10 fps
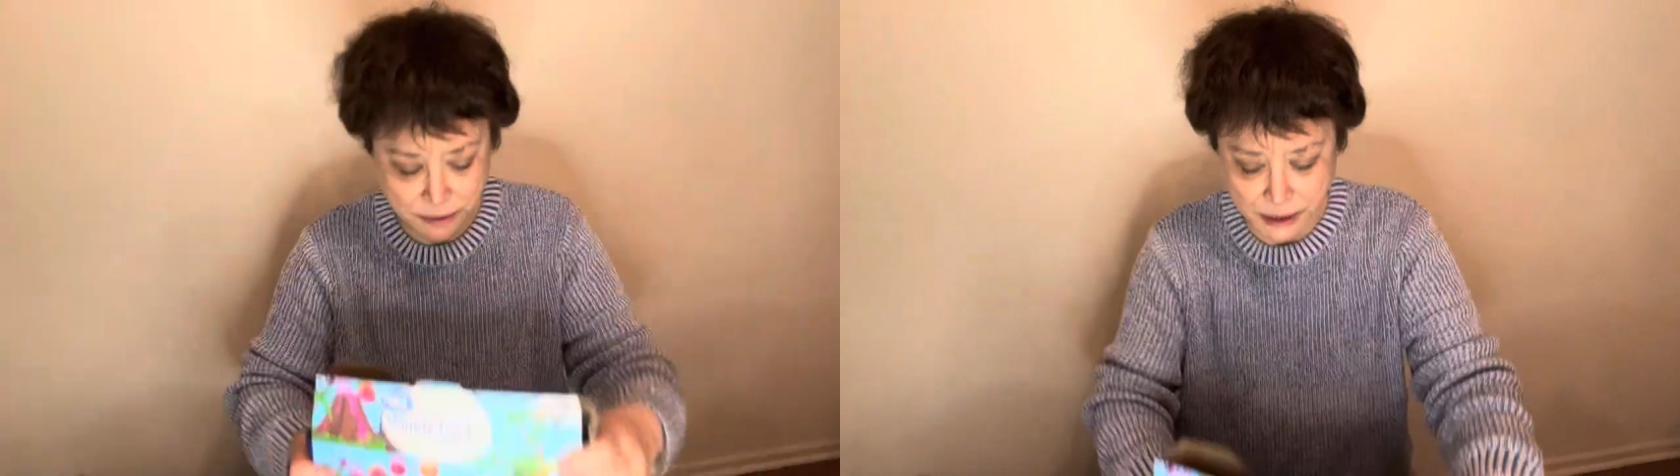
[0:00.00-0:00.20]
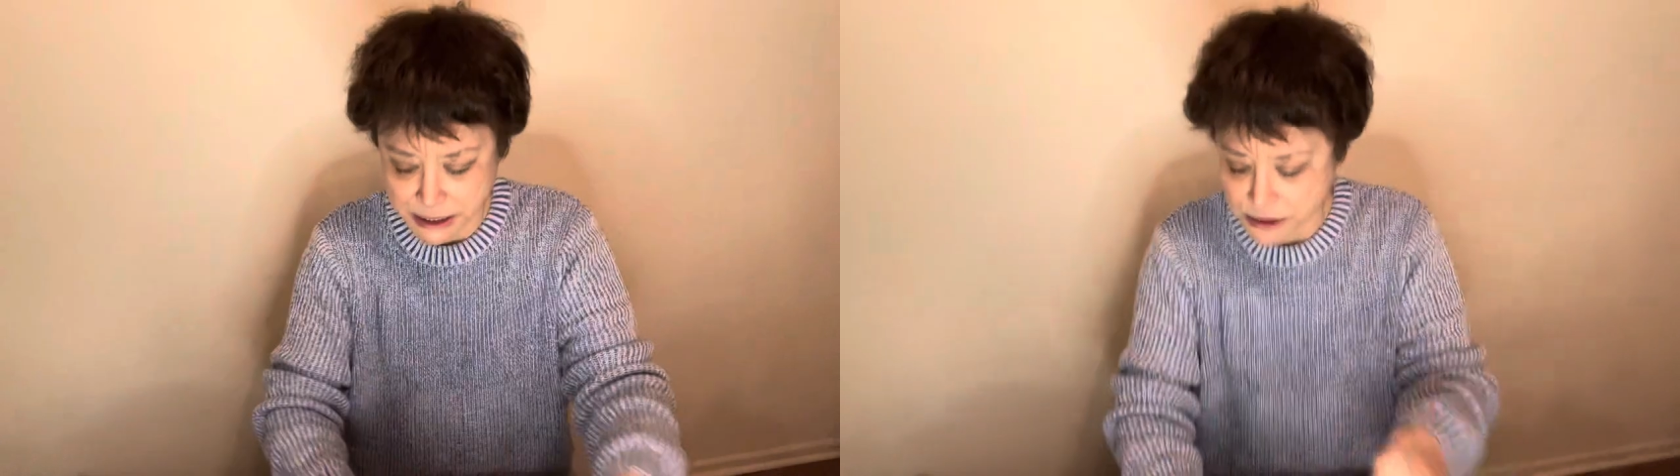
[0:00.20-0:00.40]

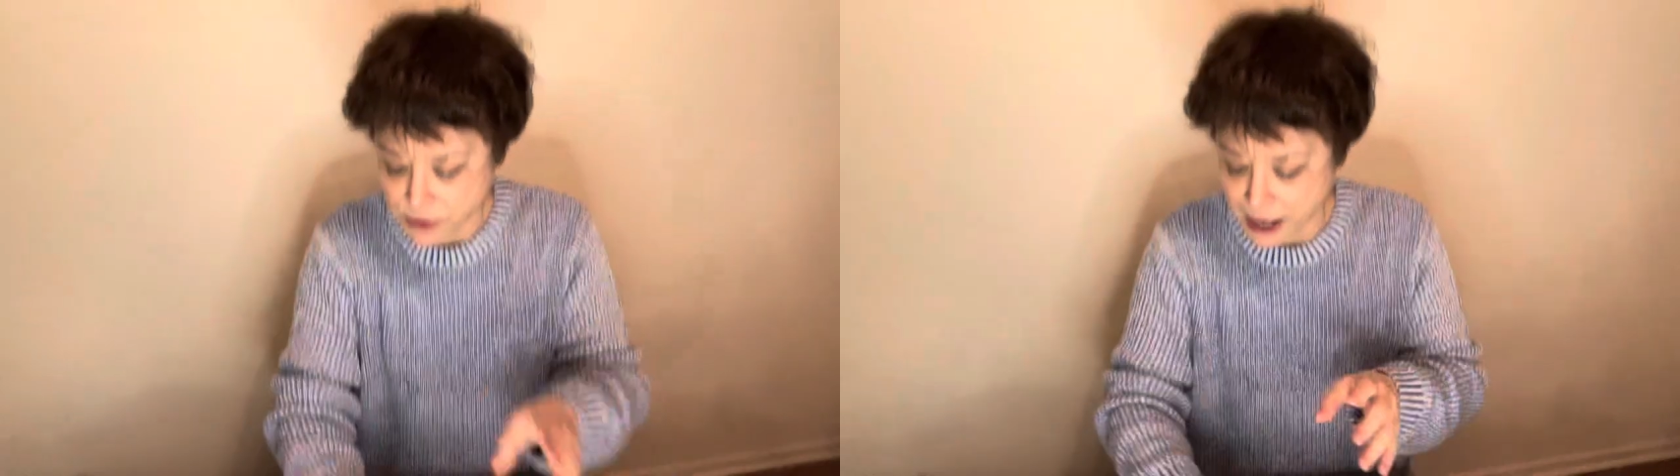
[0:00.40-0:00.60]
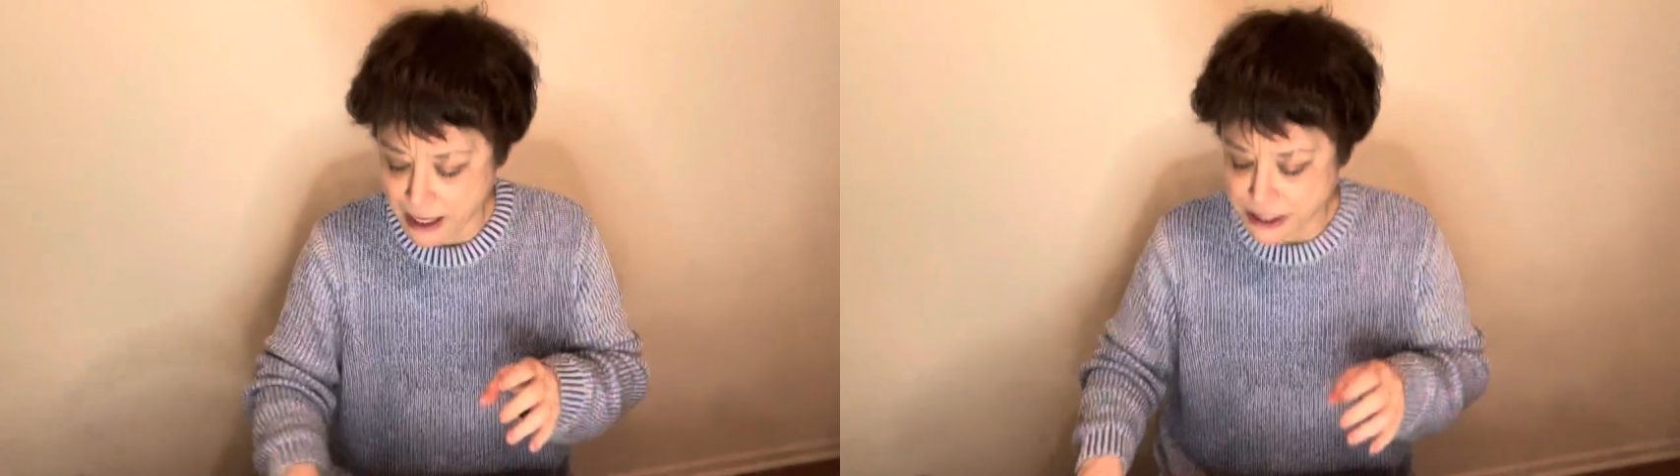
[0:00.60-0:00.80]
Let's
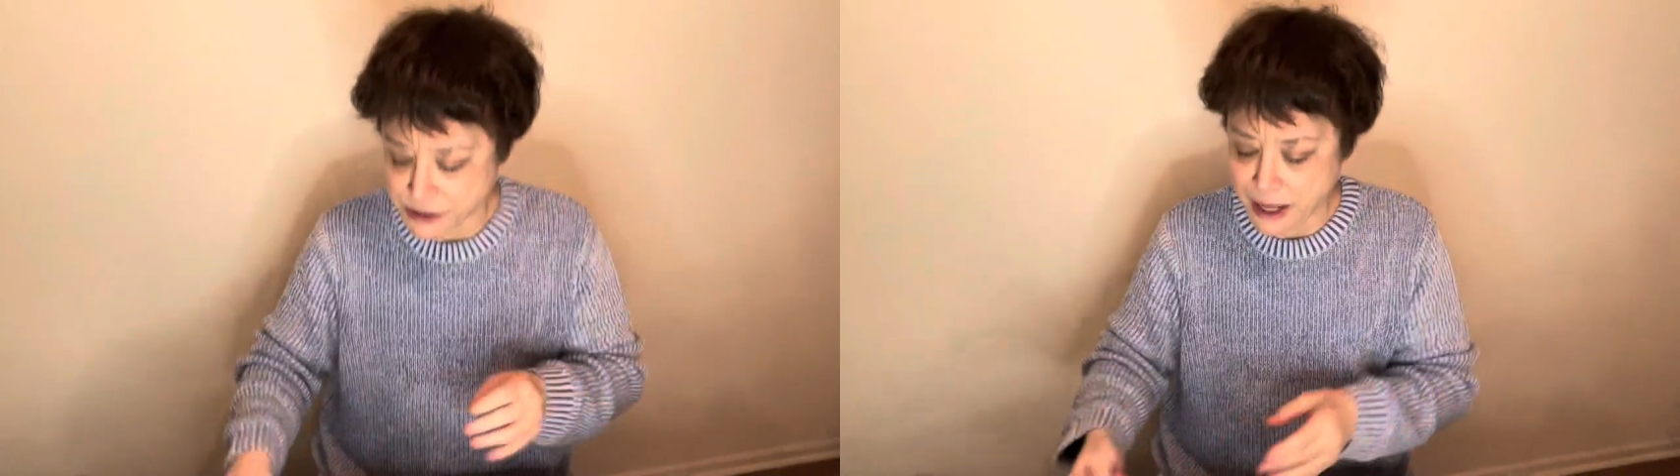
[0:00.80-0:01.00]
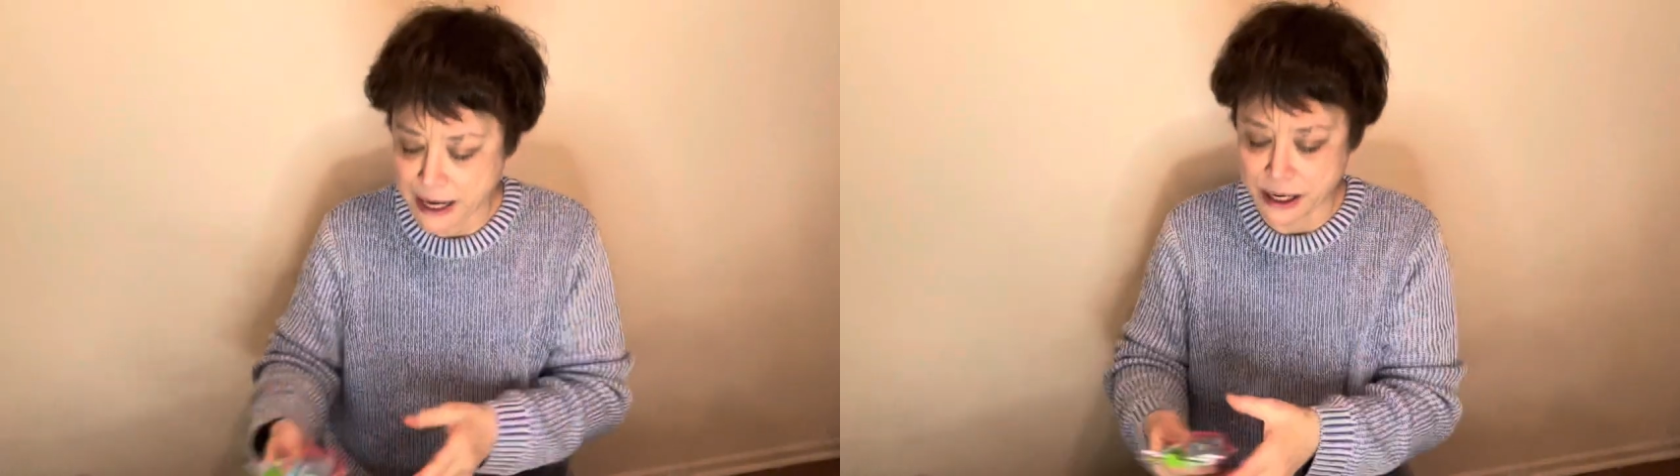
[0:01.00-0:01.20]
try it. I
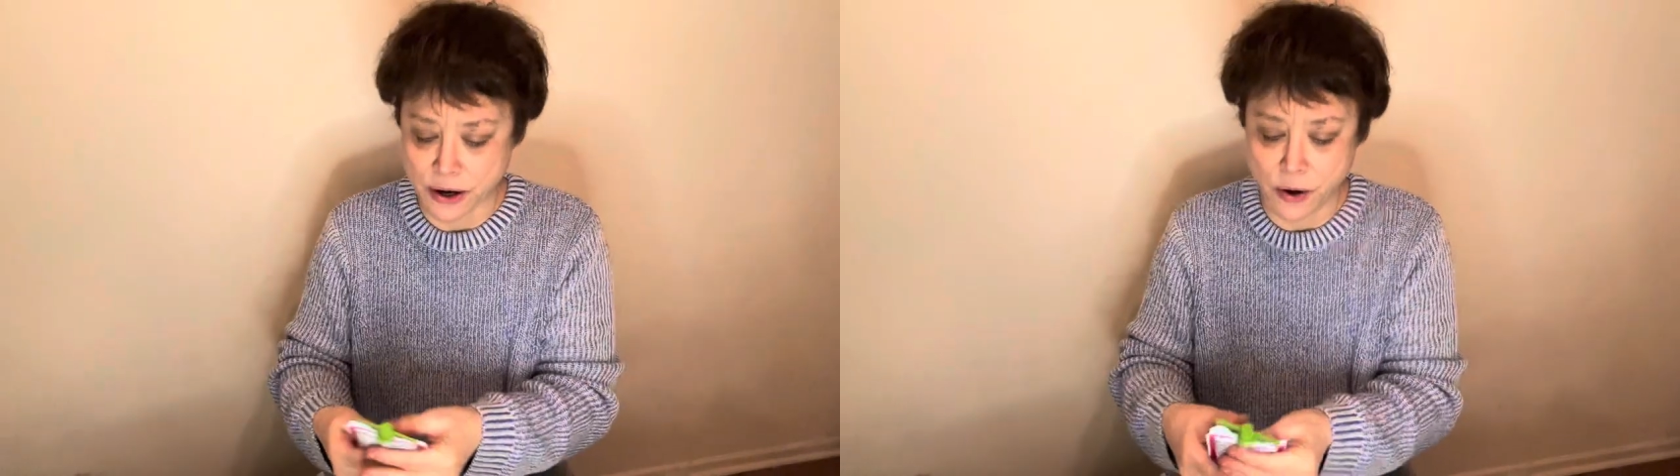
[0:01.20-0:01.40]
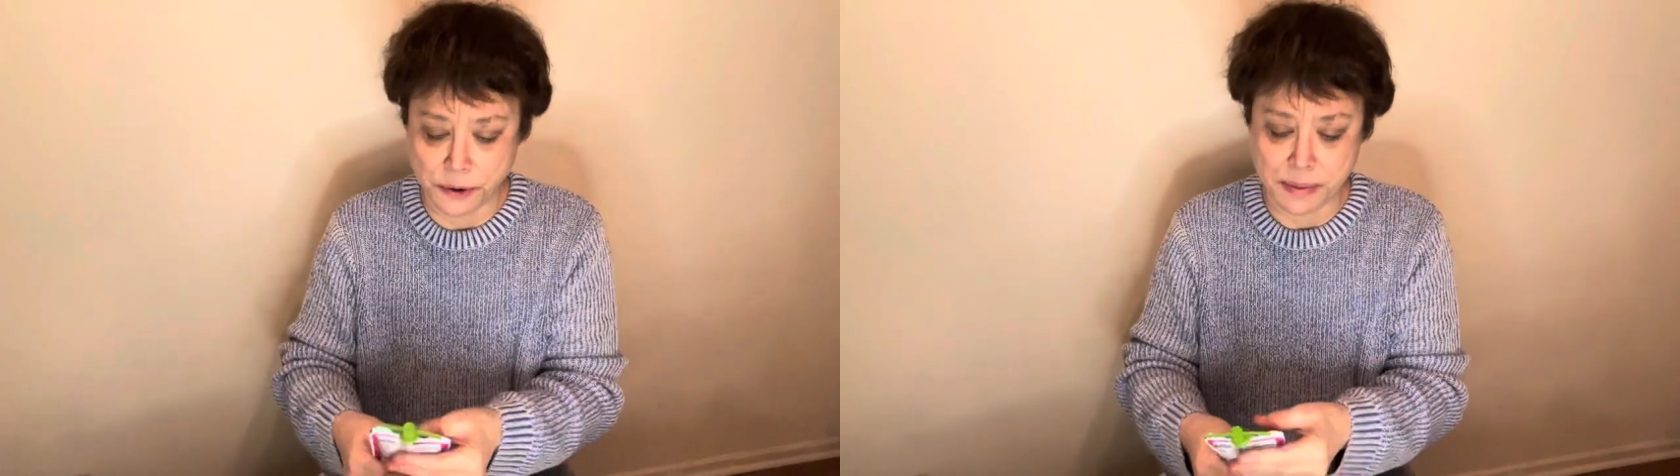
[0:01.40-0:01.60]
do like it
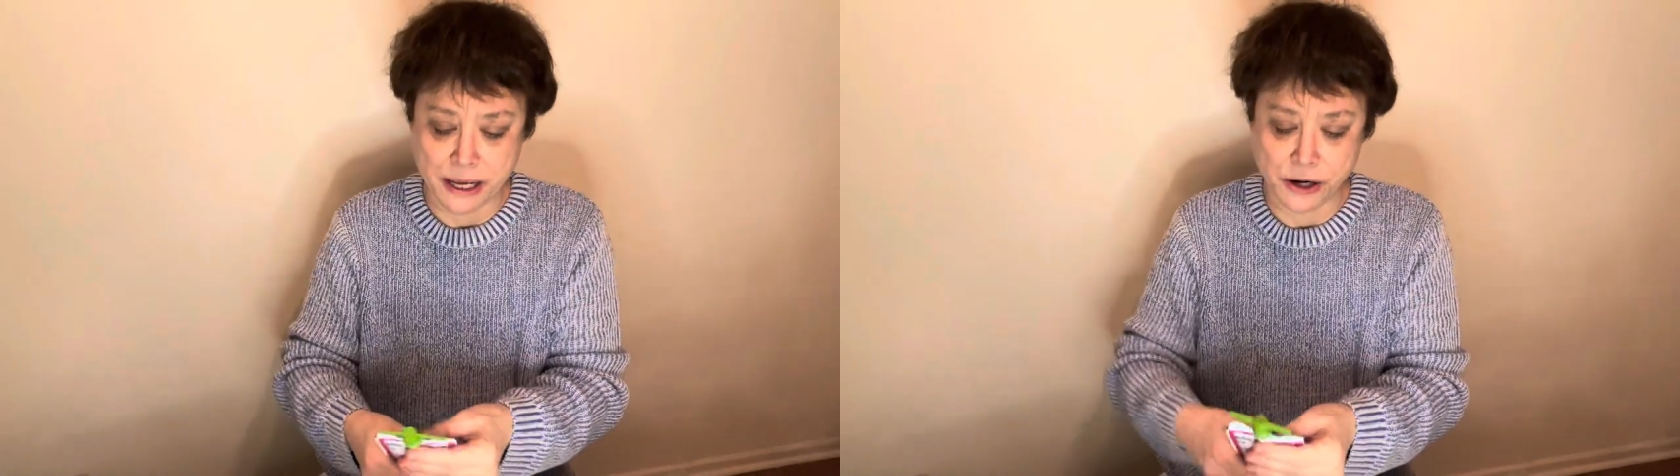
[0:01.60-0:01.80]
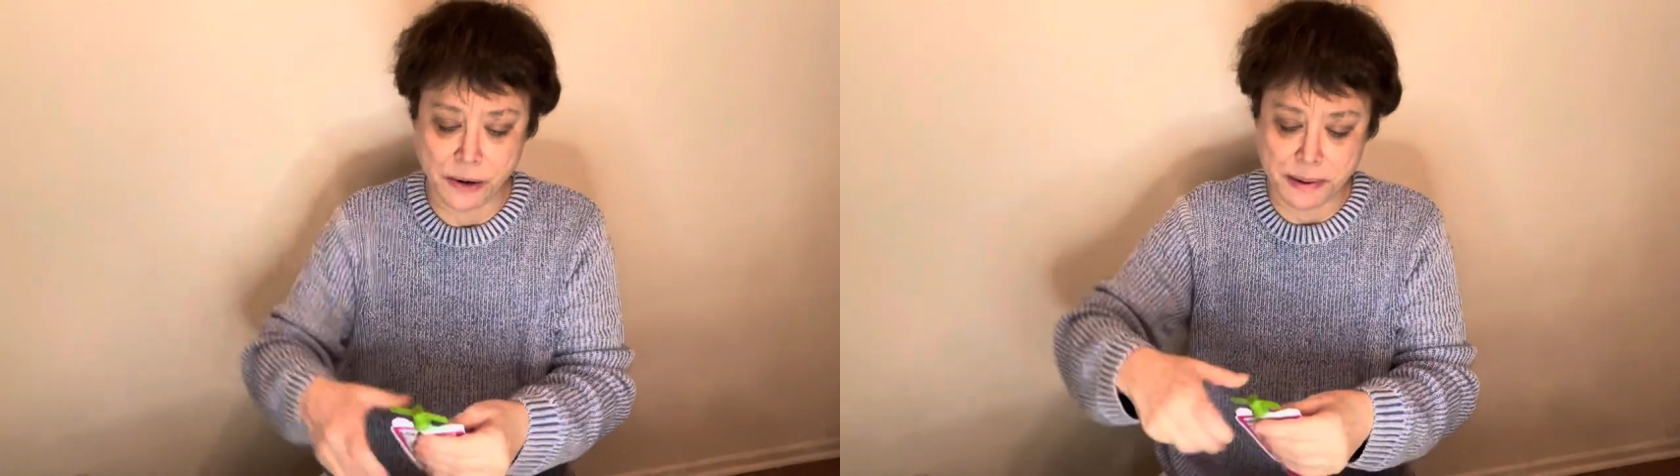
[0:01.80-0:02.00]
cold better,